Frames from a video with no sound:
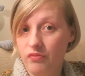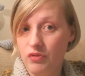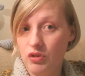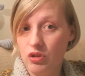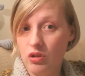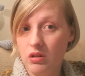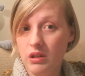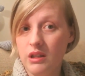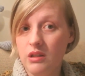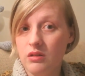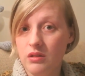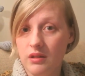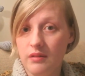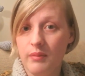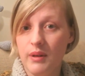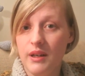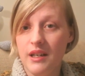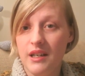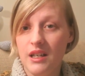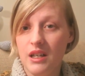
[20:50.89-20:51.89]
jolly good at
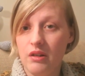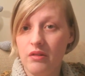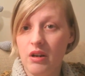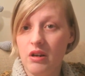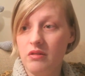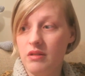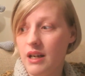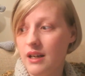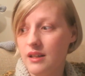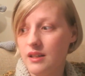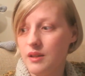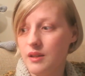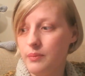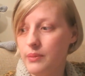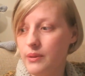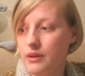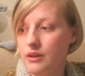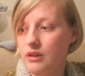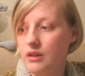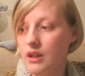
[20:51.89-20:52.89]
making your own hat,
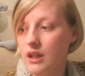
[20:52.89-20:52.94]
but